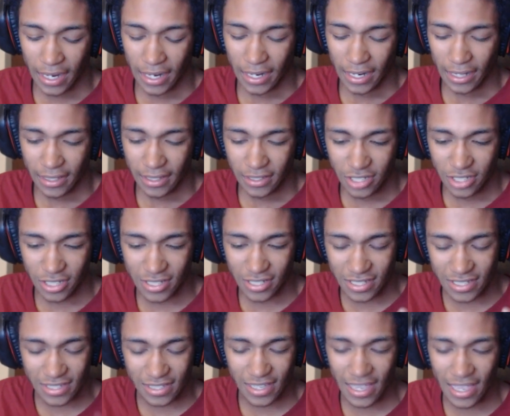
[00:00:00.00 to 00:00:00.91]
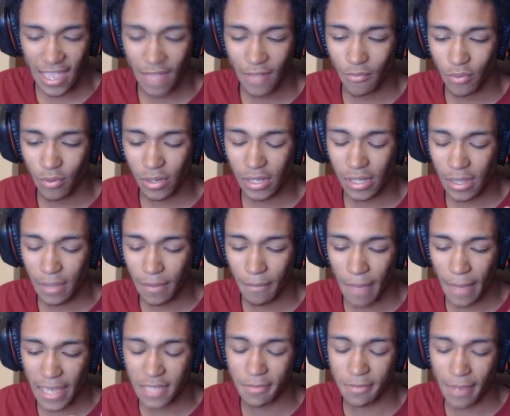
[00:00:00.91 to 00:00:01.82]
it really
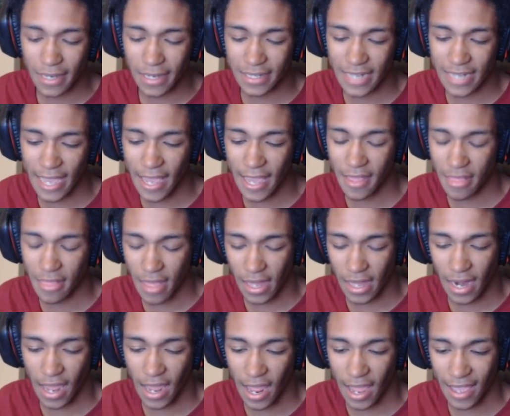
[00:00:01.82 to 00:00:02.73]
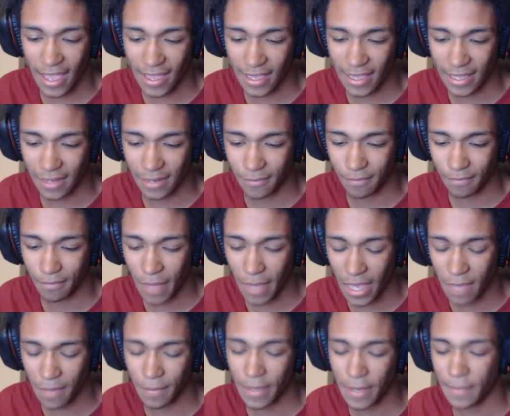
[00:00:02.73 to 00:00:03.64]
makes my day that I can make
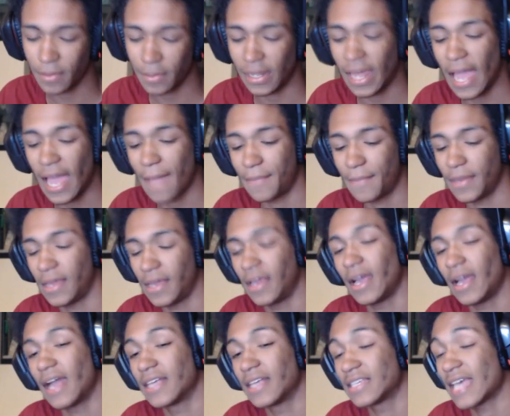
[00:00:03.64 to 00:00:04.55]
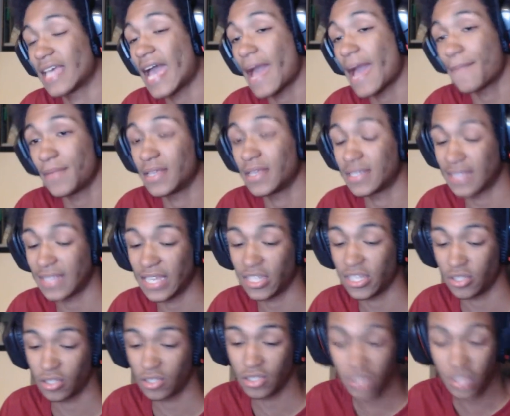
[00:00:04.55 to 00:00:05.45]
people happy as they
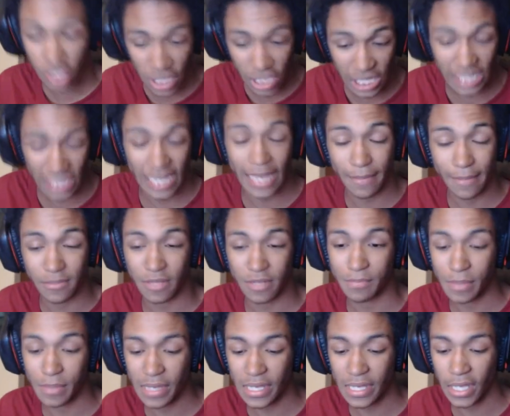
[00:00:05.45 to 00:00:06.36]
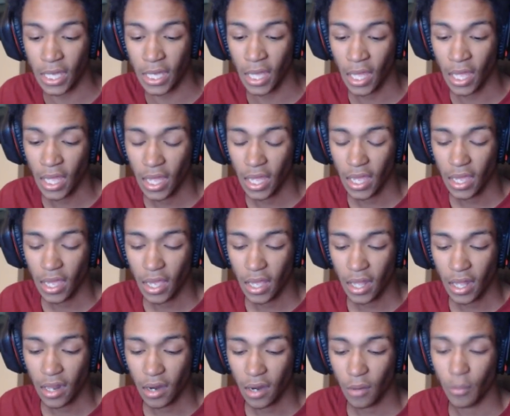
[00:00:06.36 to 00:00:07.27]
claim to be
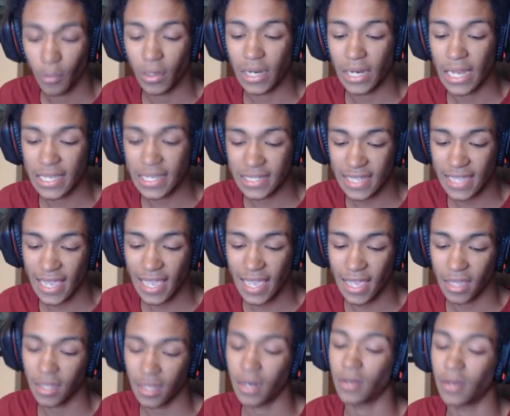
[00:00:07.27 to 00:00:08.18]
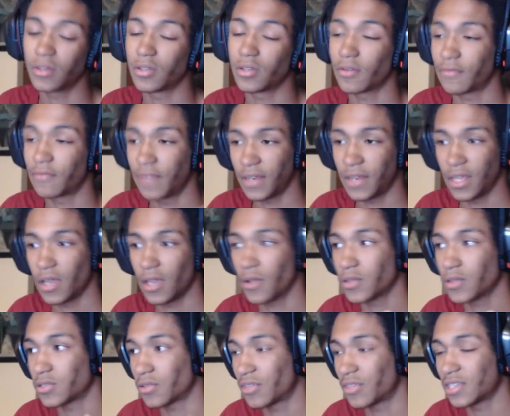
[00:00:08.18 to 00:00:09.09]
when they say, your videos
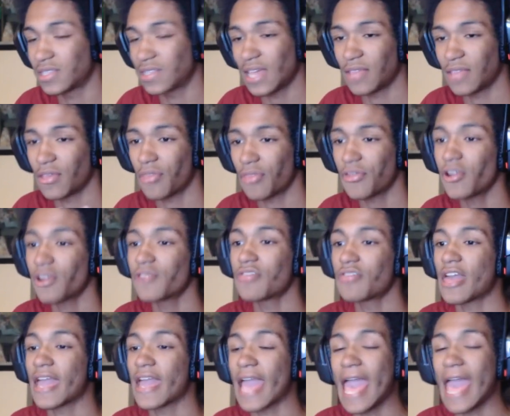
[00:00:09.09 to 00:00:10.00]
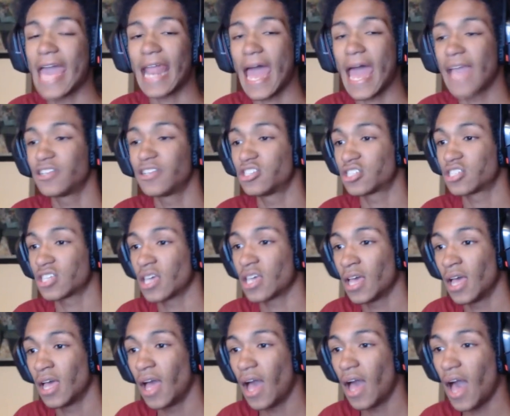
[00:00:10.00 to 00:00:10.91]
with this, that, and the third thing, and I just
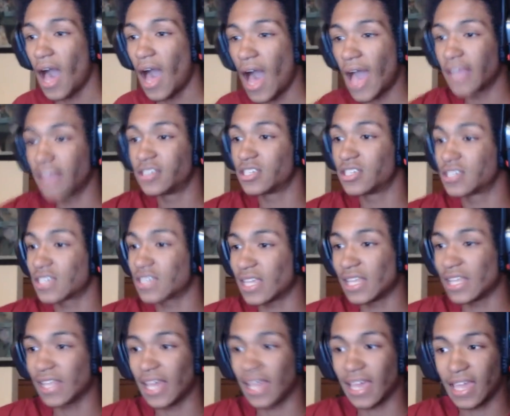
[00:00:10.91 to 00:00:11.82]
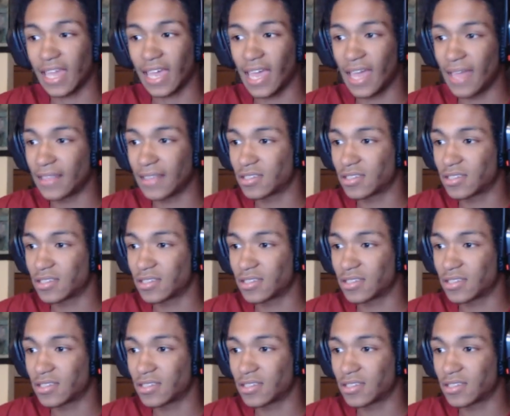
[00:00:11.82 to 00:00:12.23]
I just like it